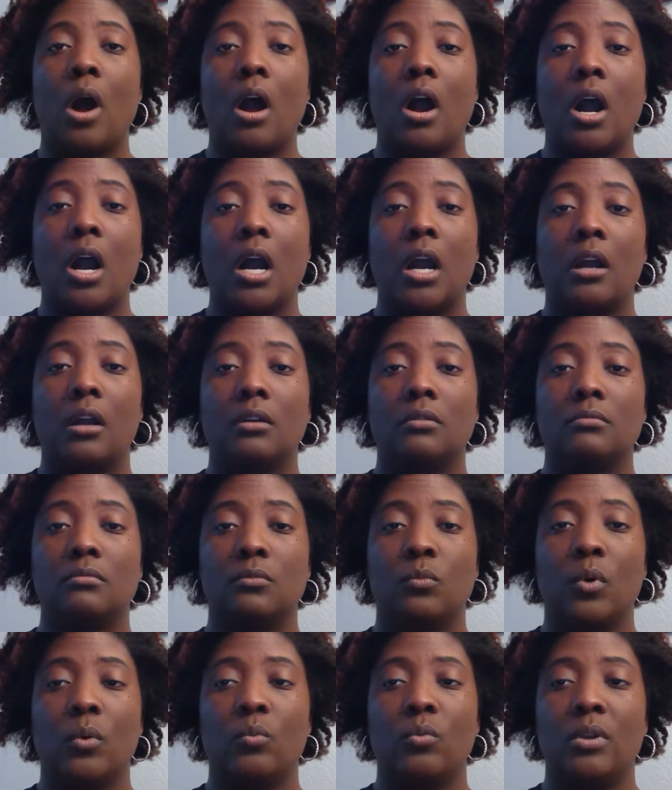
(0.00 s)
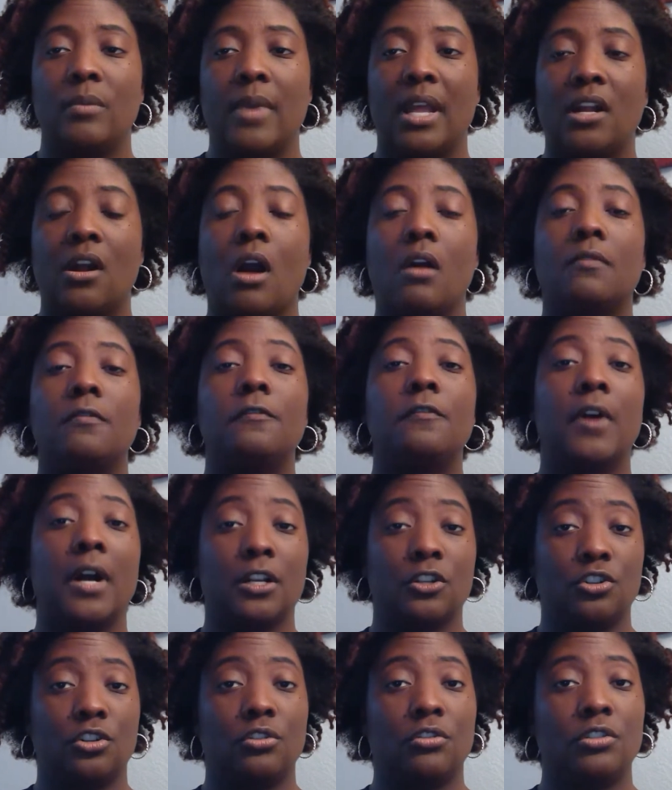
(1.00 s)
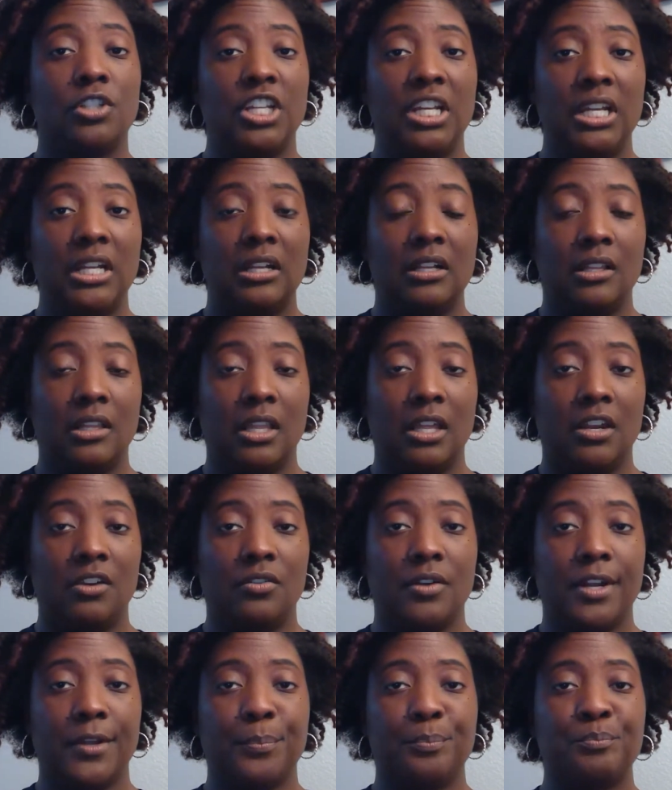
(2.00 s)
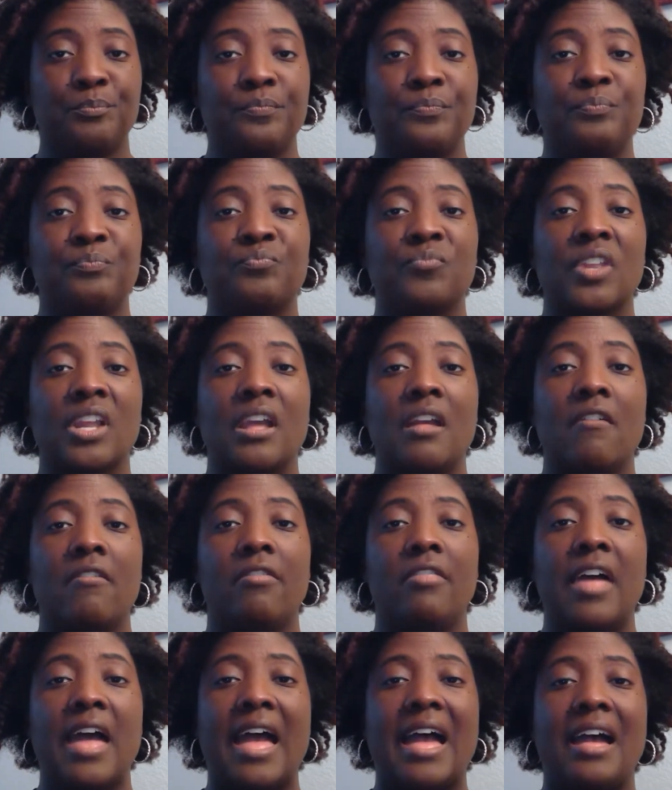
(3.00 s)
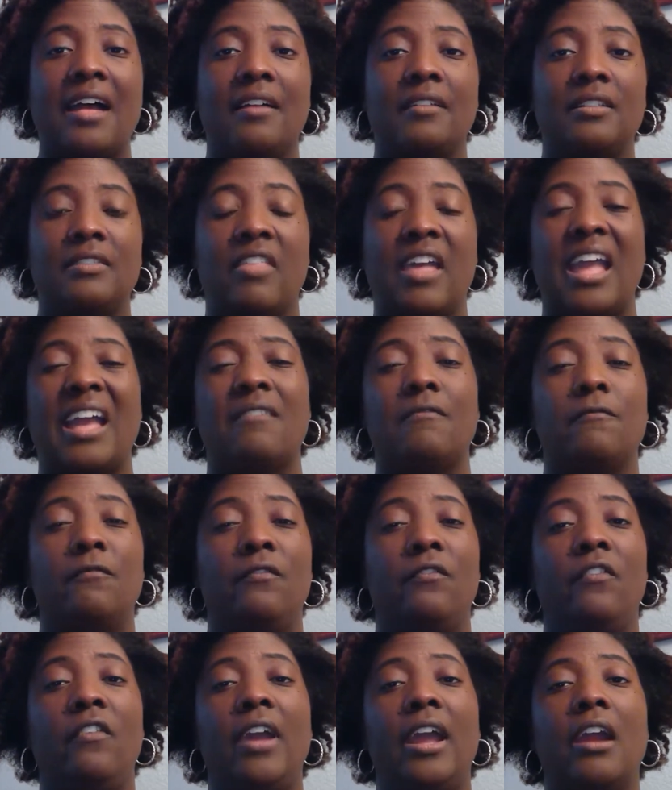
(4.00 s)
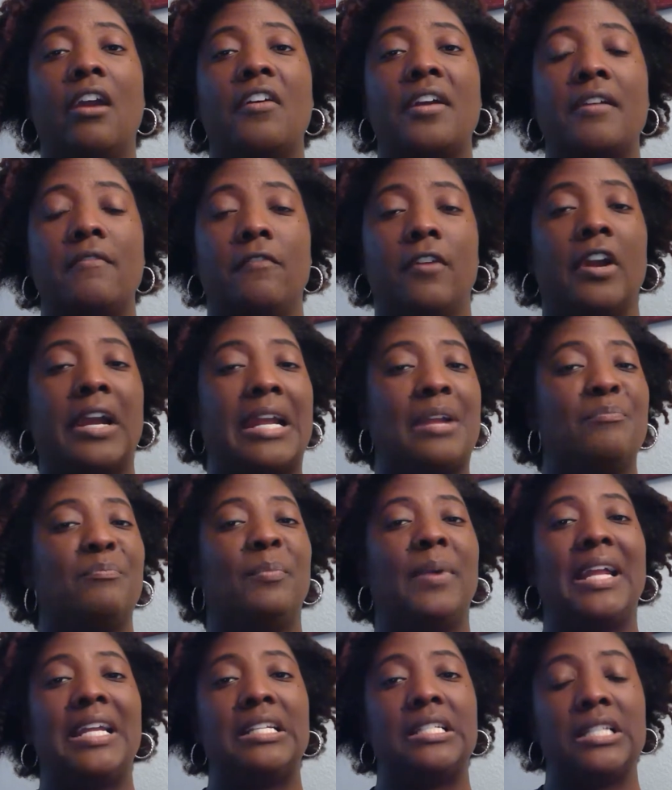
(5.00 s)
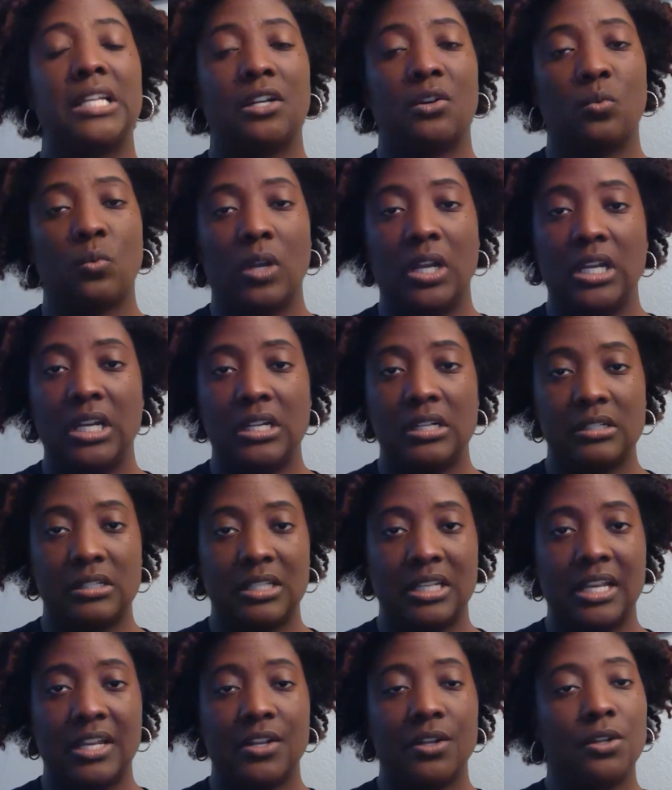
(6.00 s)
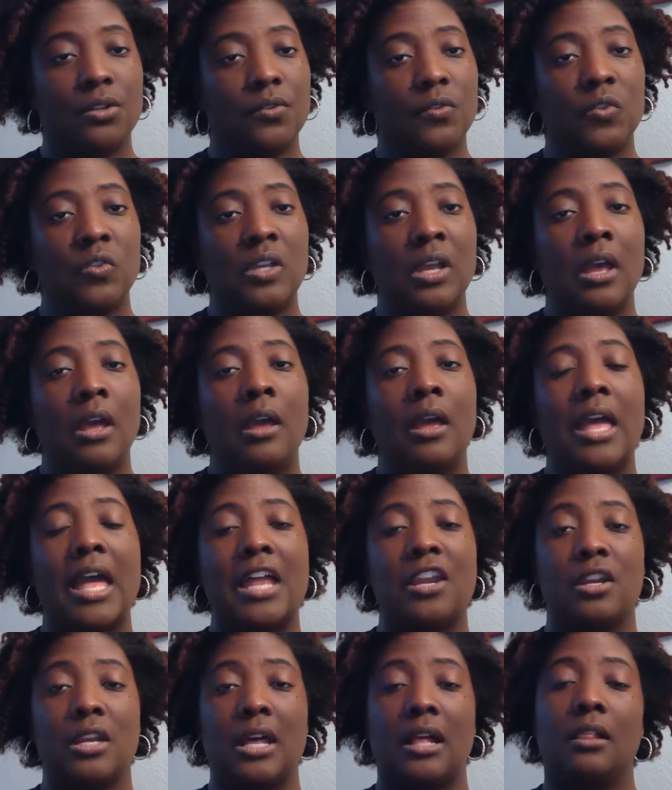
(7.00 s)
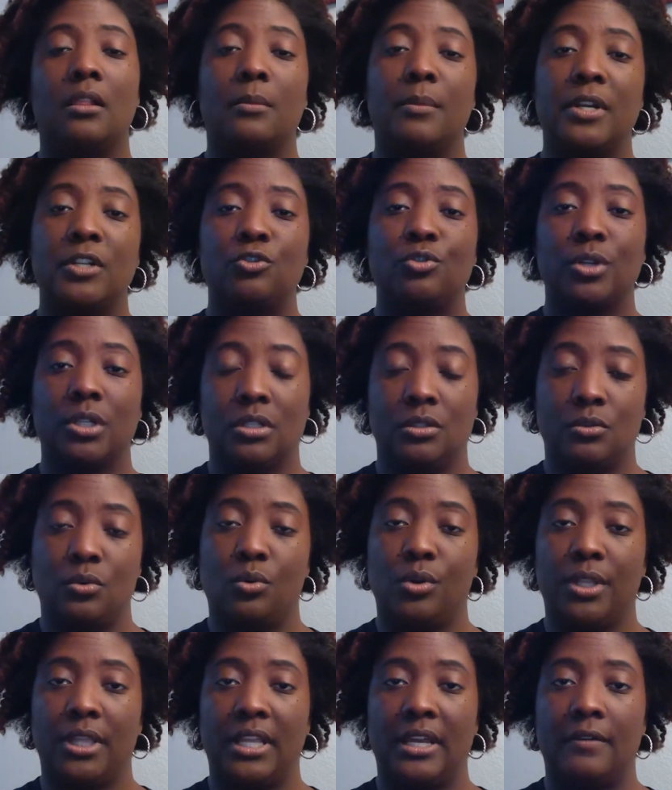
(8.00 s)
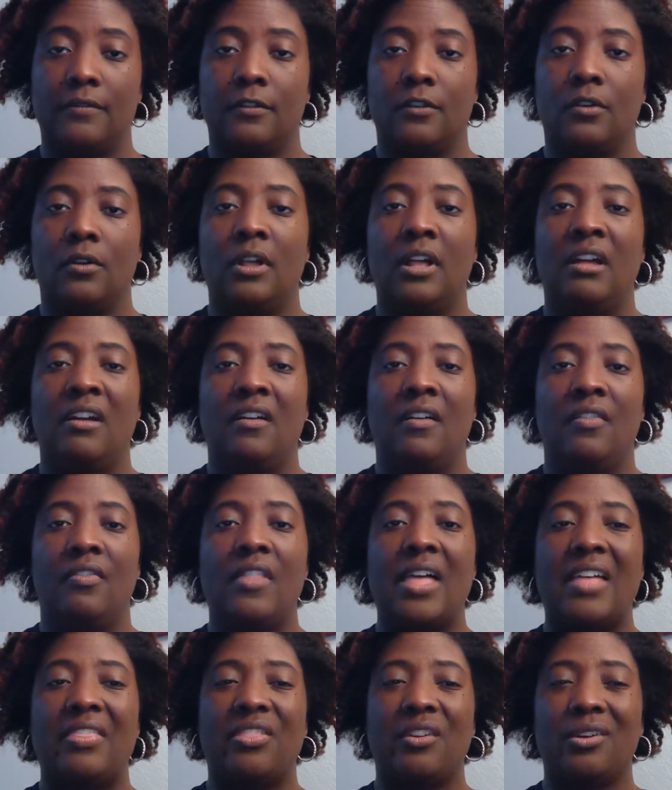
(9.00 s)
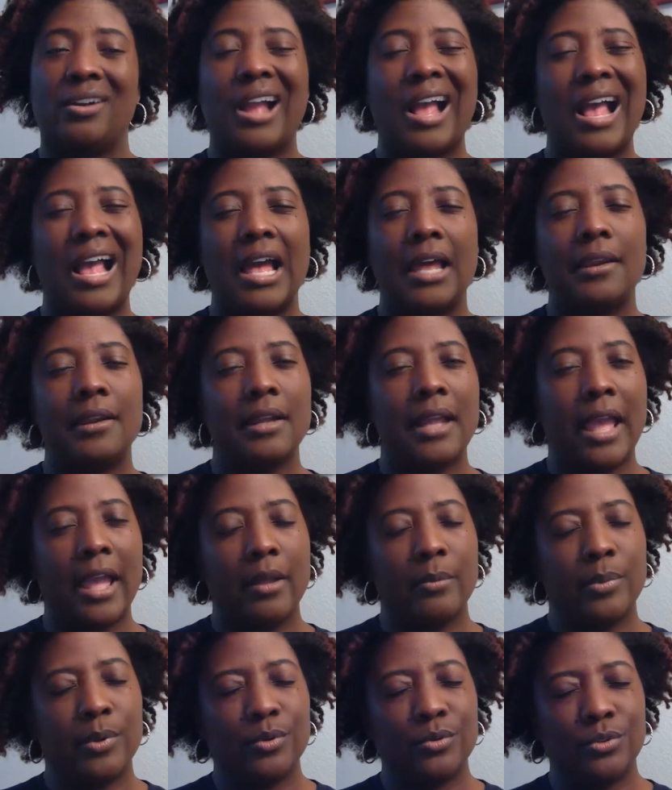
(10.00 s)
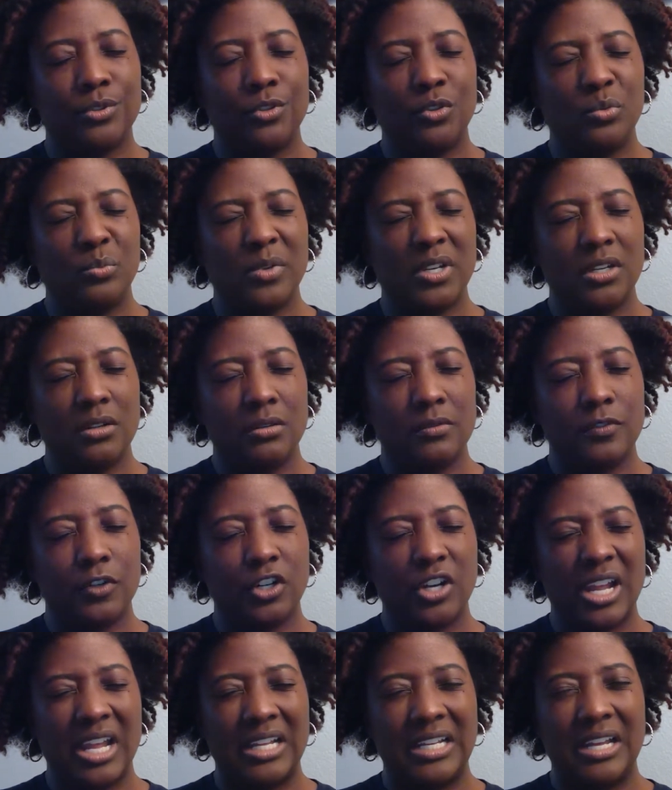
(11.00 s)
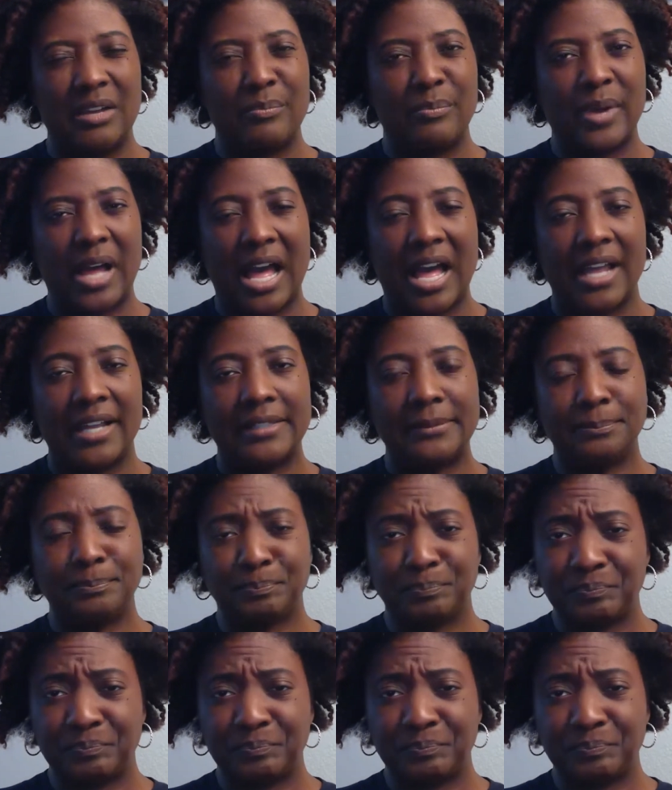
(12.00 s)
are what we may call functionally illiterate, that they have very basic reading skills at an elementary school level, that they're kind of able to maneuver and get by.